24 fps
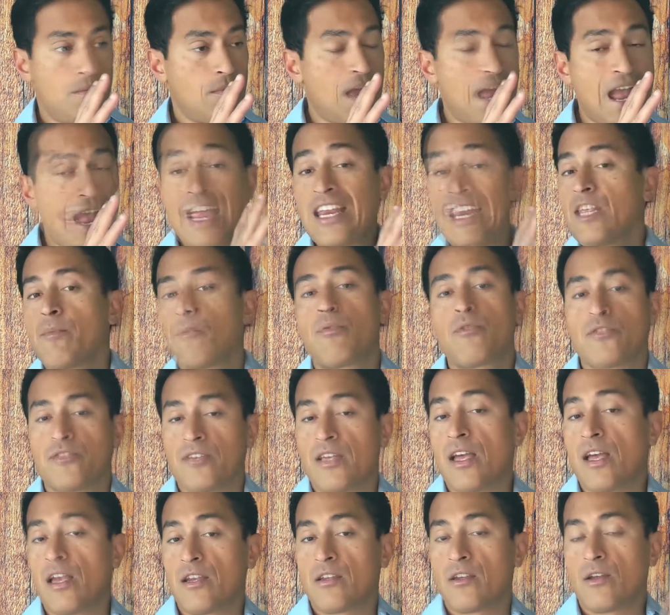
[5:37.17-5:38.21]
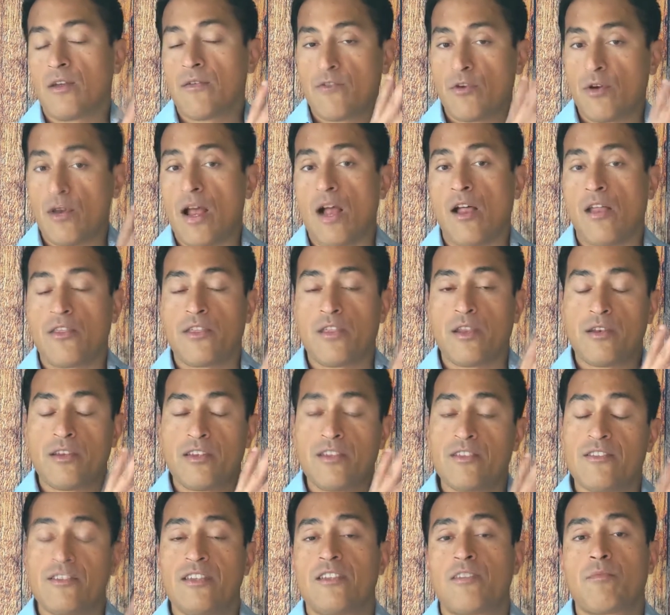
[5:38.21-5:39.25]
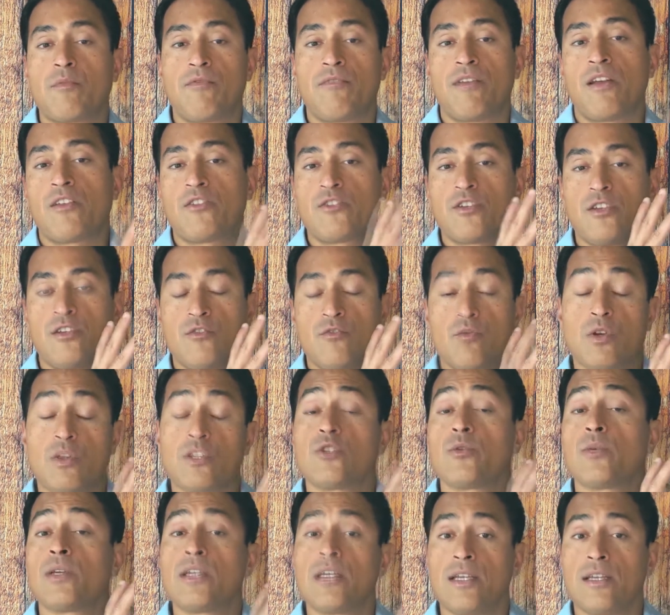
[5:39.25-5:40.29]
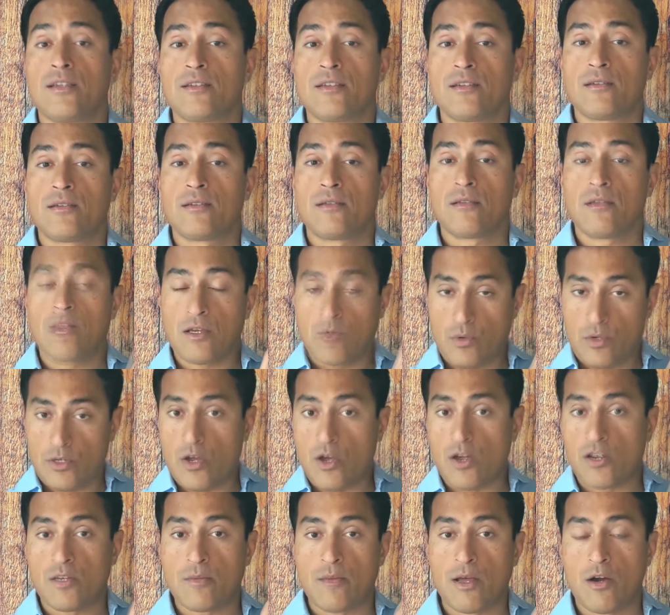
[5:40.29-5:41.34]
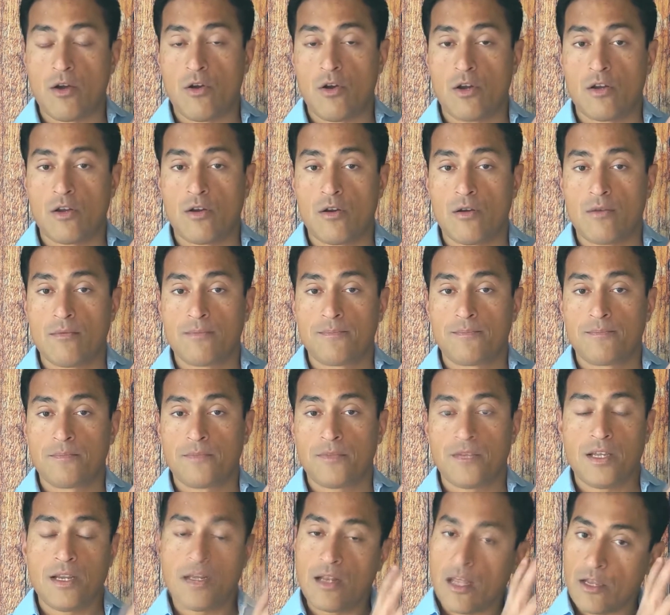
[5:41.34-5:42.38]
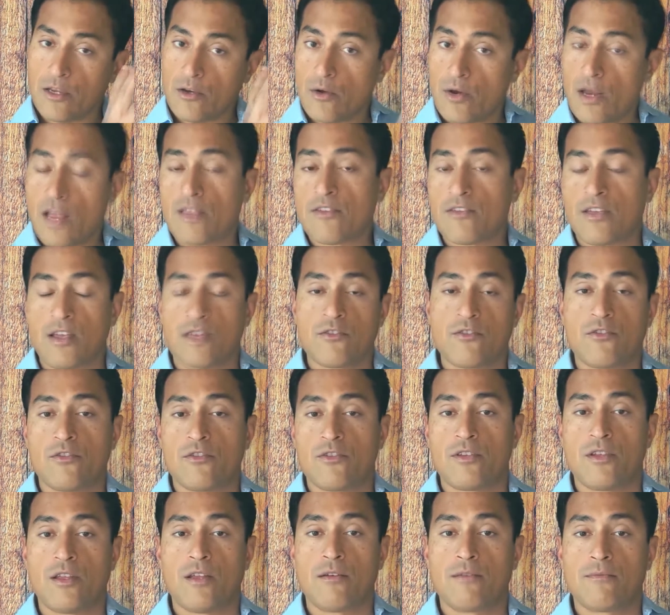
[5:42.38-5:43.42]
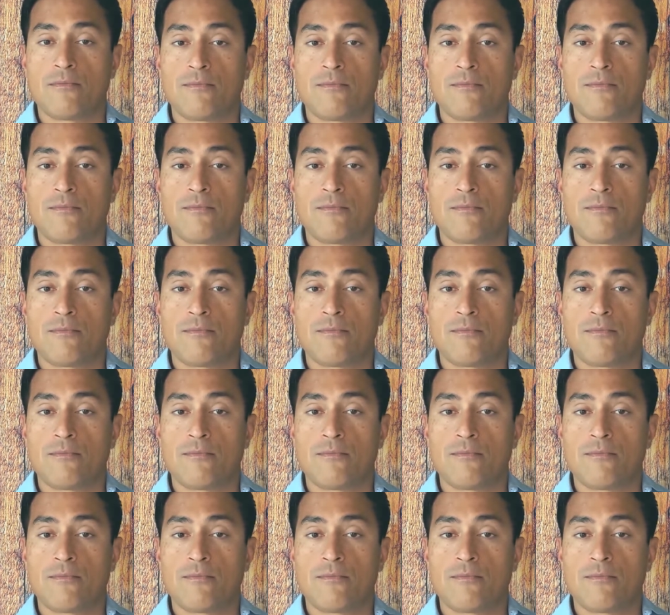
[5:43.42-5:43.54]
80% of your health and disease prevention is what you eat, like we talked about earlier. Eat like your ancestors did.